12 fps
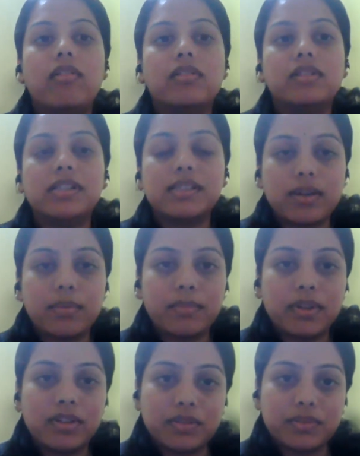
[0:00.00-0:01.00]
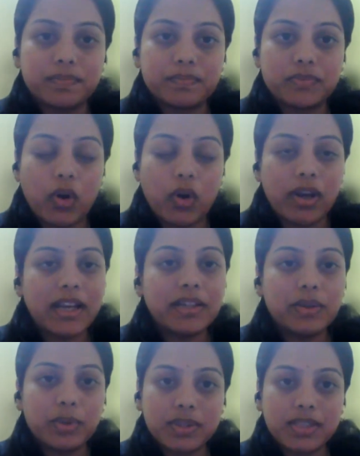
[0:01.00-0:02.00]
did some online
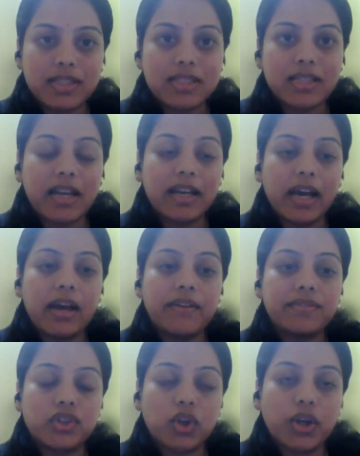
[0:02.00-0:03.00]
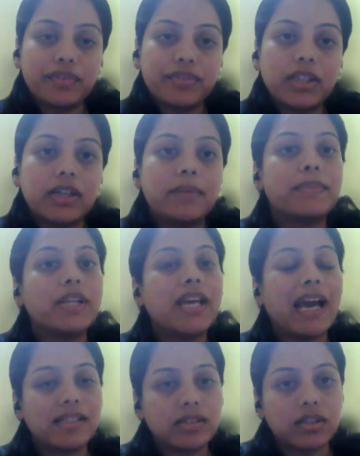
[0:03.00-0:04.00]
courses and I have joined one company
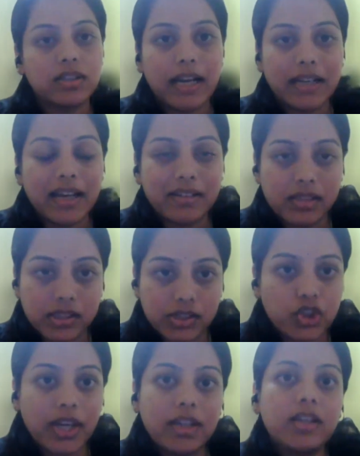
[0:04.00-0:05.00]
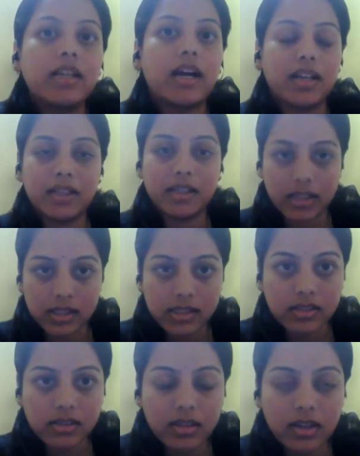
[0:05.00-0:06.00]
as a data analyst, trainee data
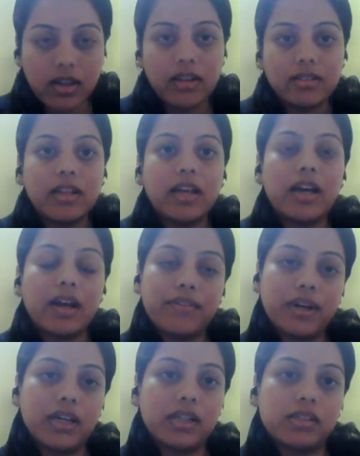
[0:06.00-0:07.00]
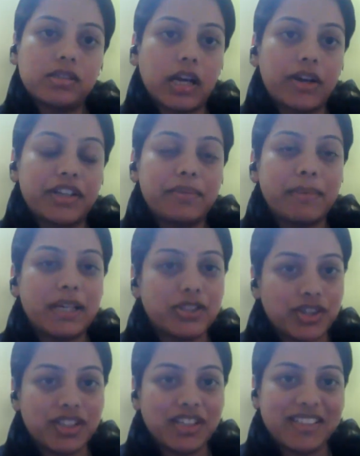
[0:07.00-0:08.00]
analyst. There have started my
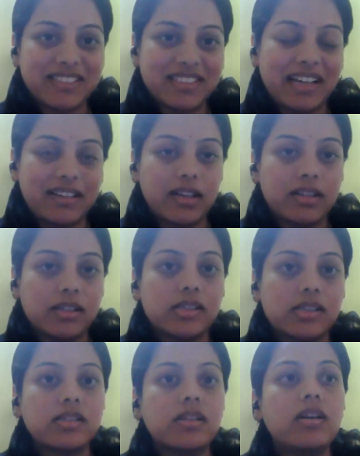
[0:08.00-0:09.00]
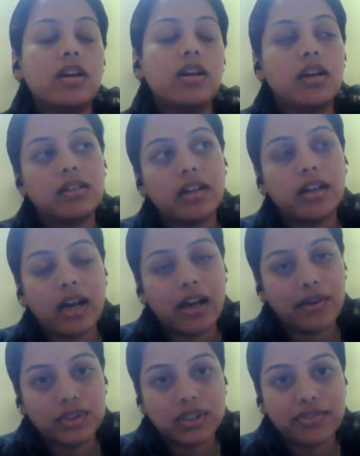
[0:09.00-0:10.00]
journey as a data analyst. There I
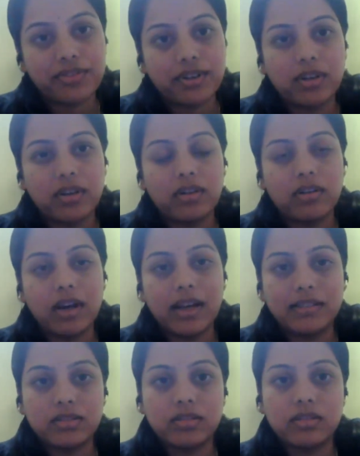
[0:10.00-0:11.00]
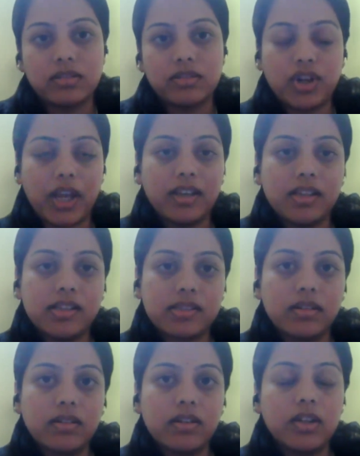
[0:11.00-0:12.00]
have as a trainee,
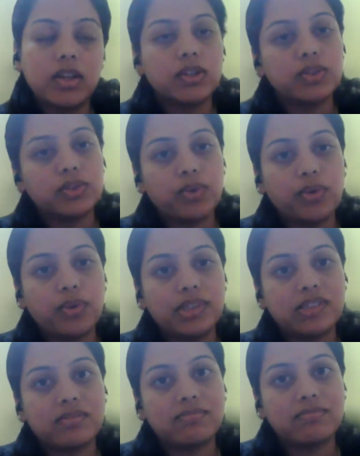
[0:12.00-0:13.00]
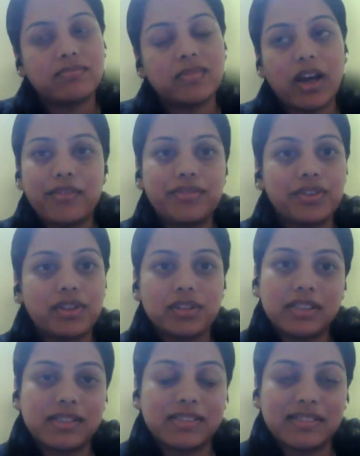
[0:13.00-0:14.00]
sir. So I have worked
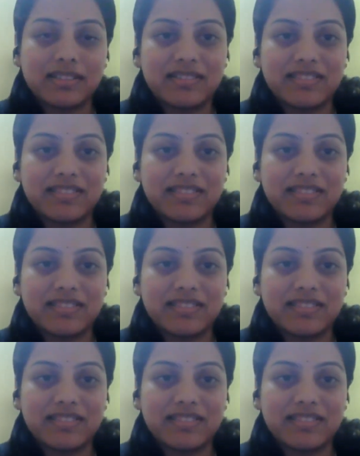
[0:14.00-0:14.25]
there, sir.